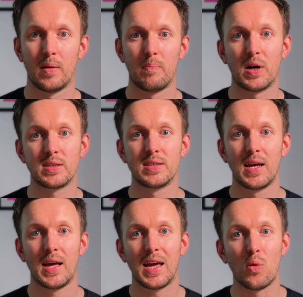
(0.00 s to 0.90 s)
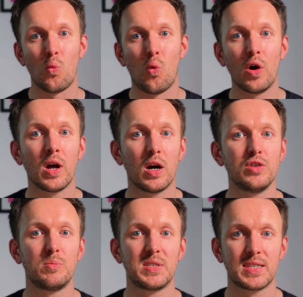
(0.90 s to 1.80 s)
But it
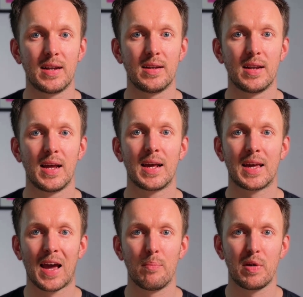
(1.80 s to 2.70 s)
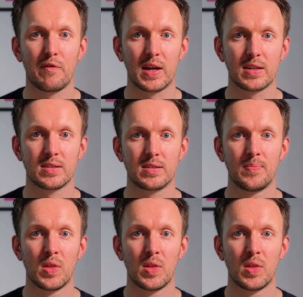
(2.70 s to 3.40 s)
100% can be fixed.